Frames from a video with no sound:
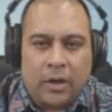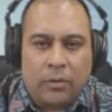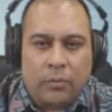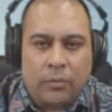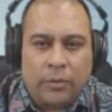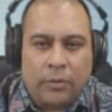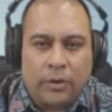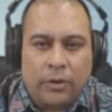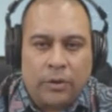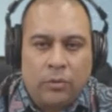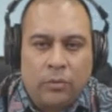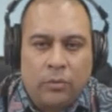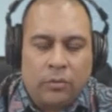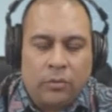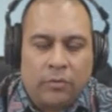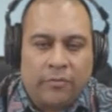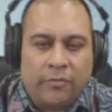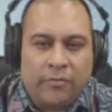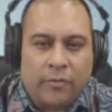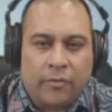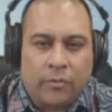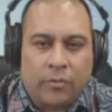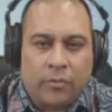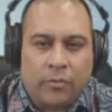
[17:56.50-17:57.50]
will look
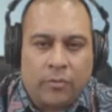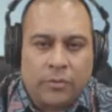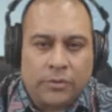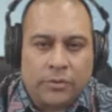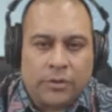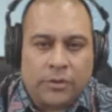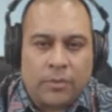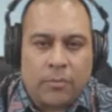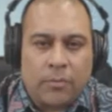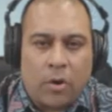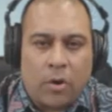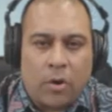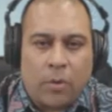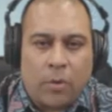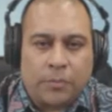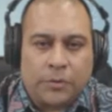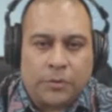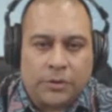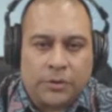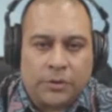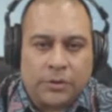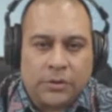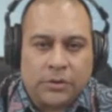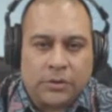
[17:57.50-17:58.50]
for some
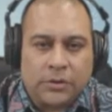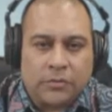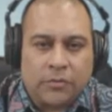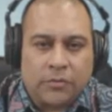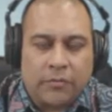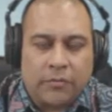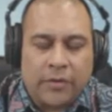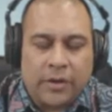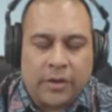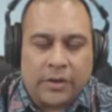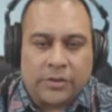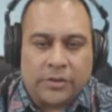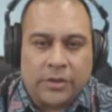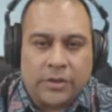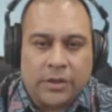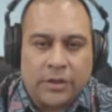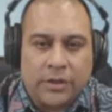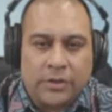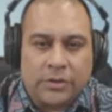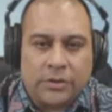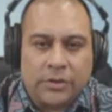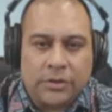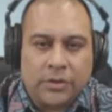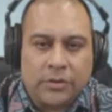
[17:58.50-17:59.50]
options for
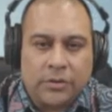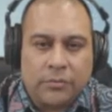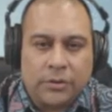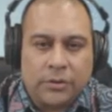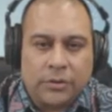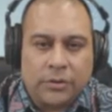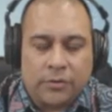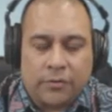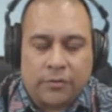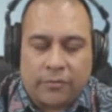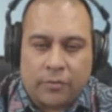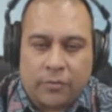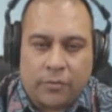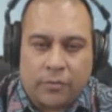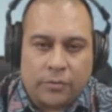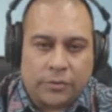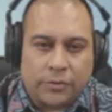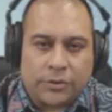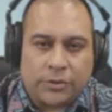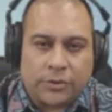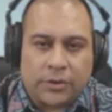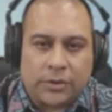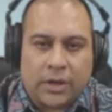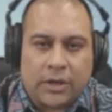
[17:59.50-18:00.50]
vaccination, which of
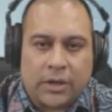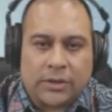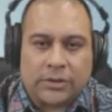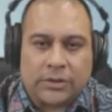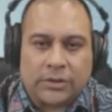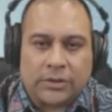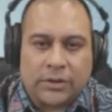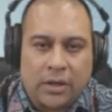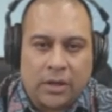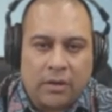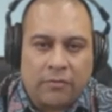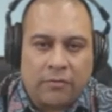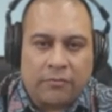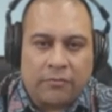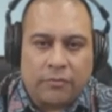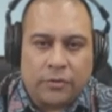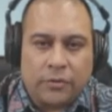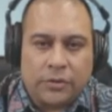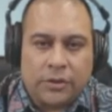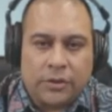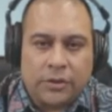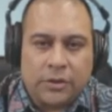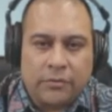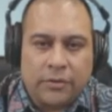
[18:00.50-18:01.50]
course are safe
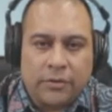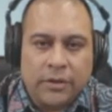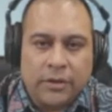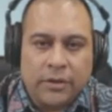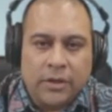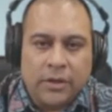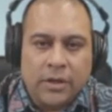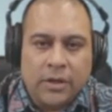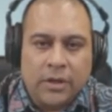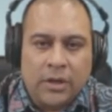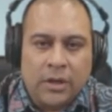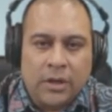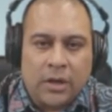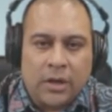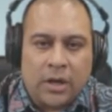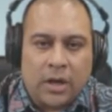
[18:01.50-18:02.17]
for children.